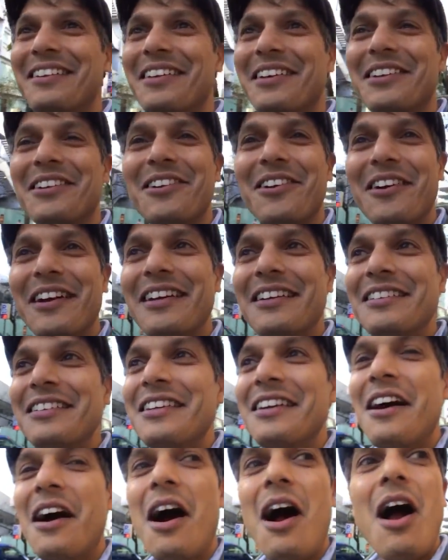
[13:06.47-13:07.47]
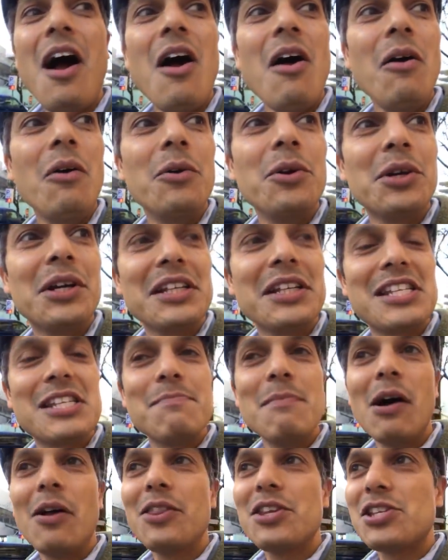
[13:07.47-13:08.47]
Look, it already. Oh, you can
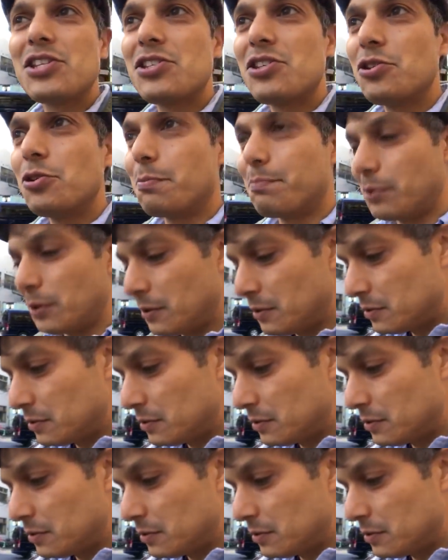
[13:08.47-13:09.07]
smell the soup.